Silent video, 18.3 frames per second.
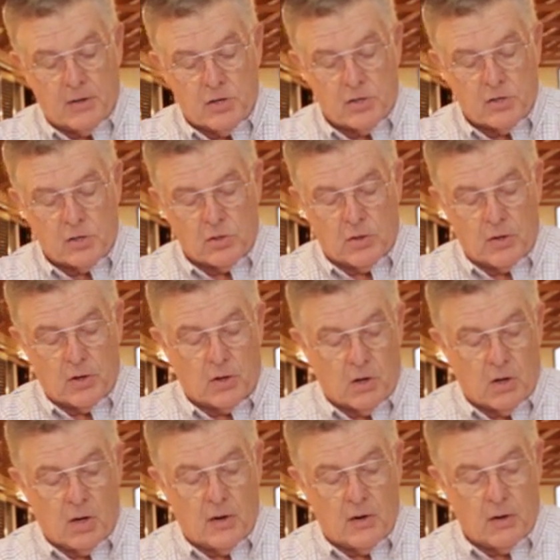just so
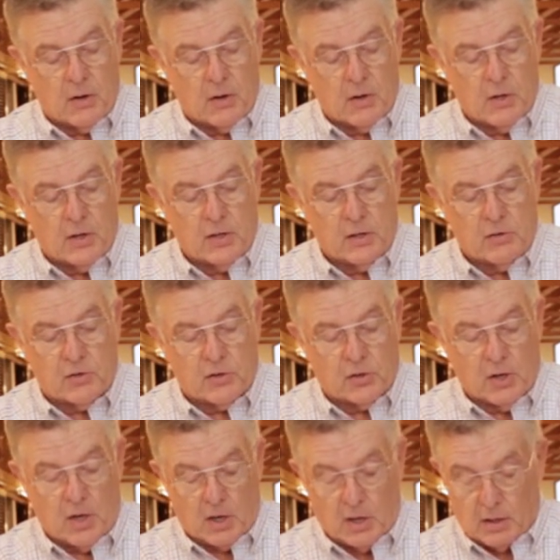they're on there good and
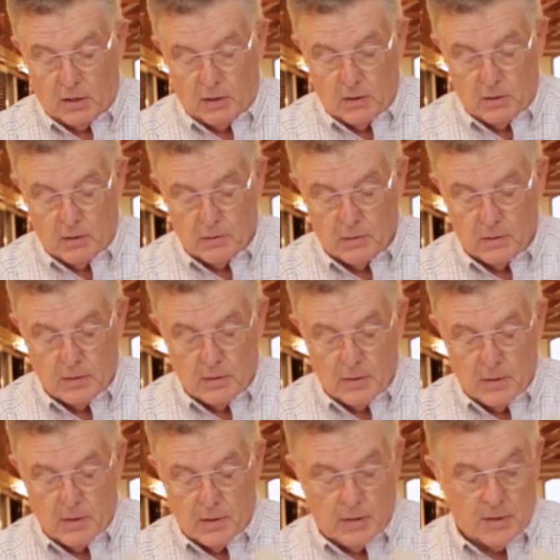snug.
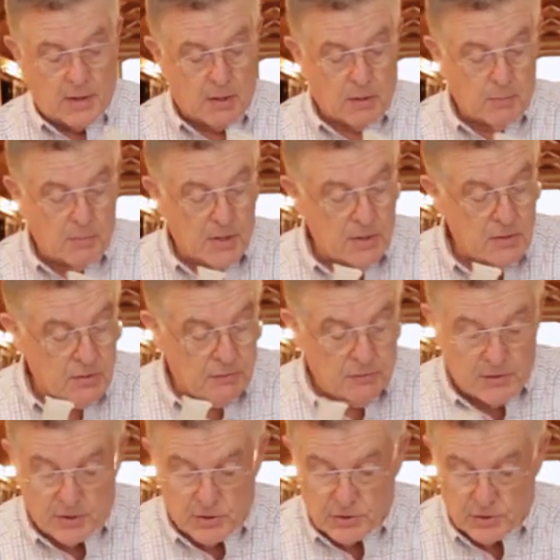That'll be
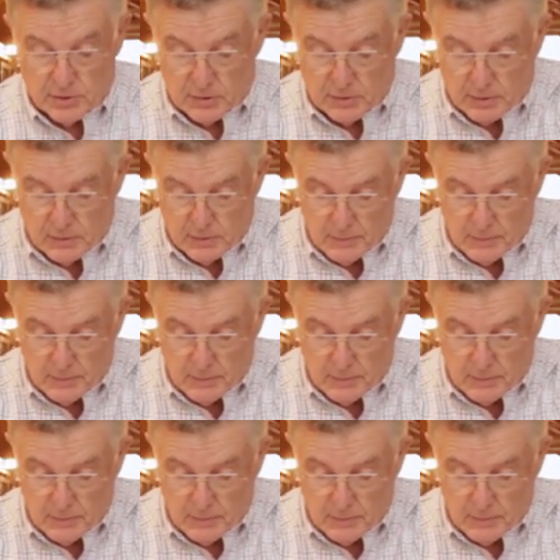sufficient.